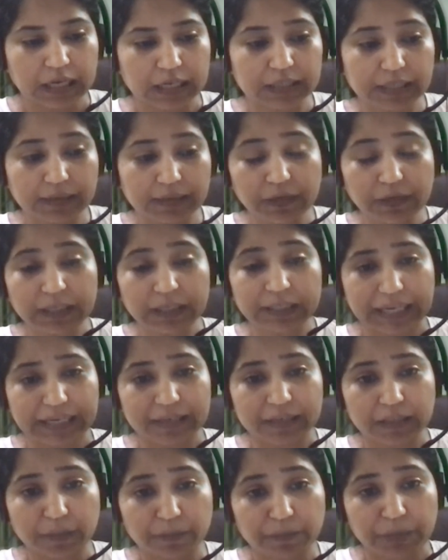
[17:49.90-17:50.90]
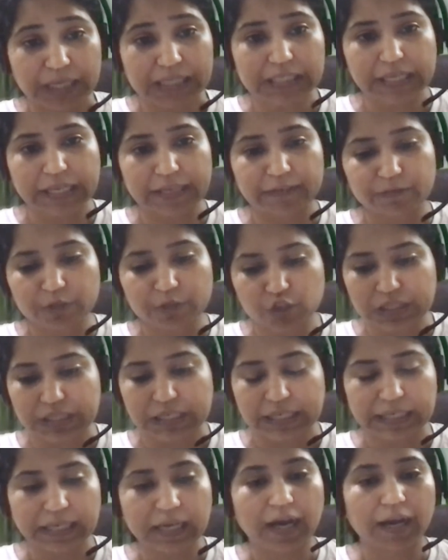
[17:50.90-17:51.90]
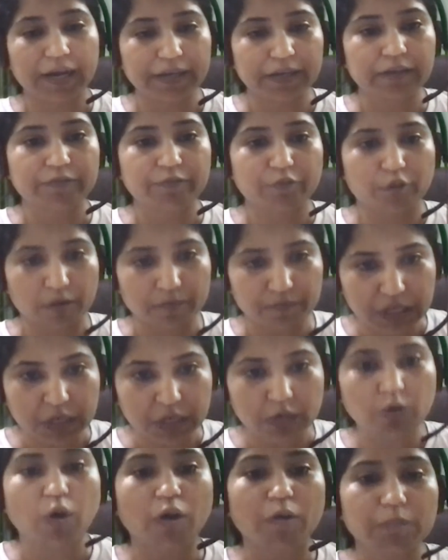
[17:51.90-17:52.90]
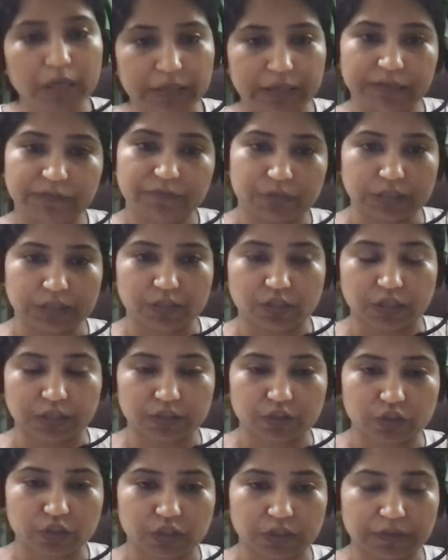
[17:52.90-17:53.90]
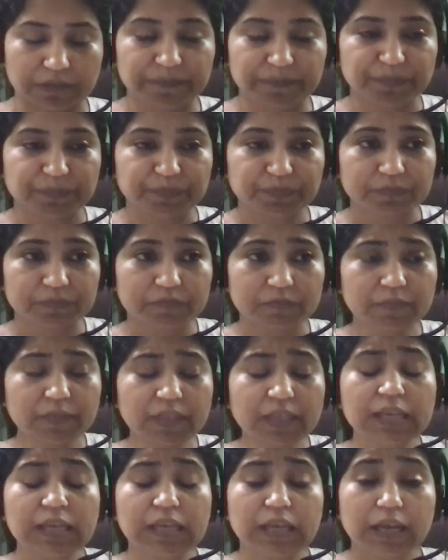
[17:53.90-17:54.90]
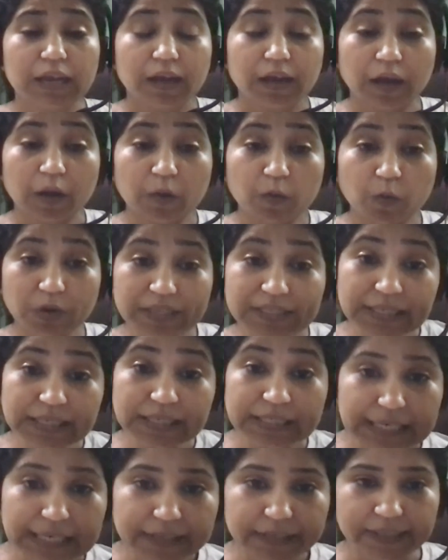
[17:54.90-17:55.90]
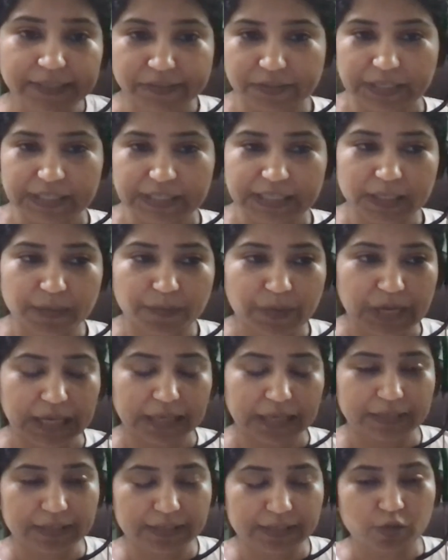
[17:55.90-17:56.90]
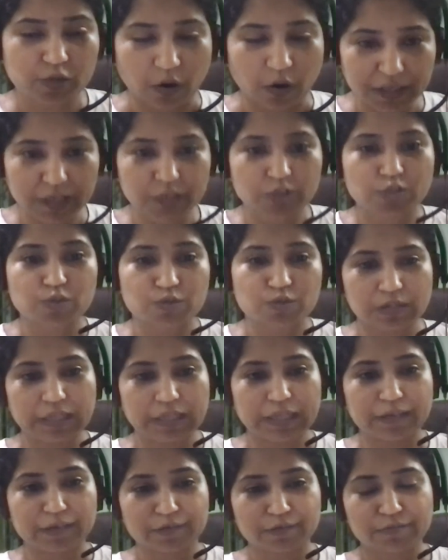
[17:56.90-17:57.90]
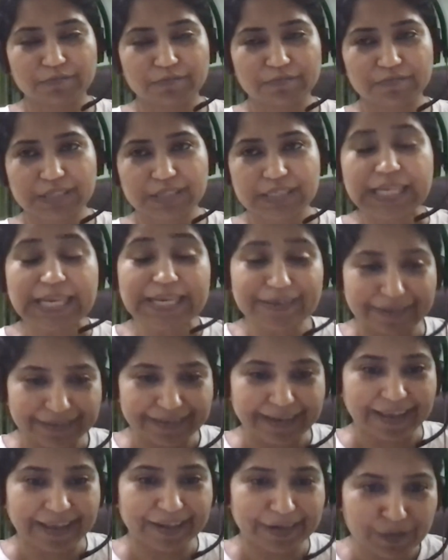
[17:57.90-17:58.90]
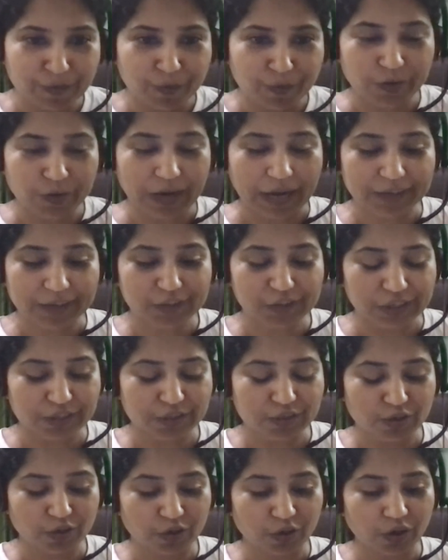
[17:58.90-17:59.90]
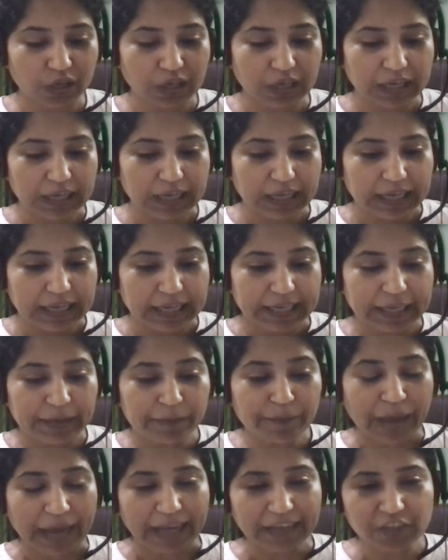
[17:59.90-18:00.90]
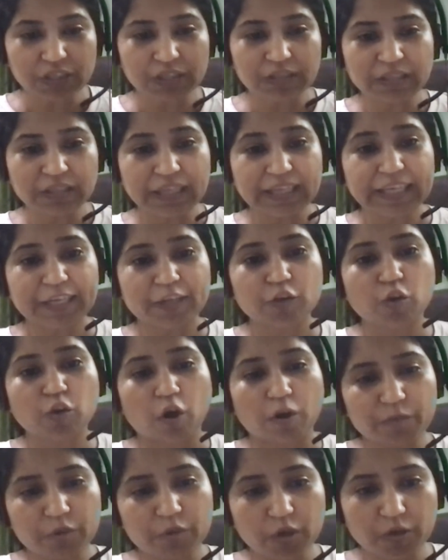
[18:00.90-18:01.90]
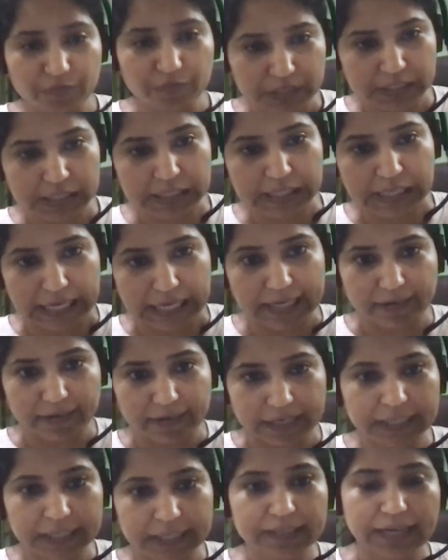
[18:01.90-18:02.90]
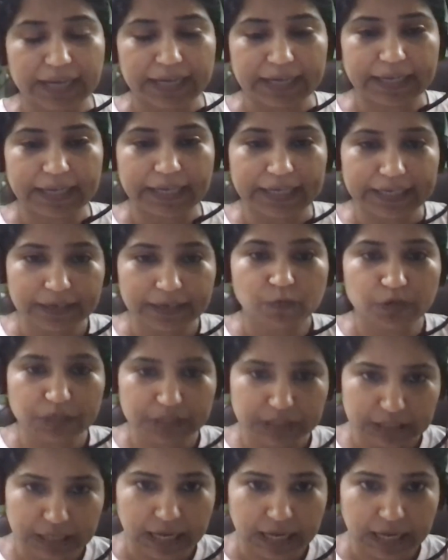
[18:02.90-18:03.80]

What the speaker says: they will get the baseline which is like higher from the normal infrastructure. What is a secret recipe? And it's not like secret anymore actually. So imagine the economy of scale, right? AWS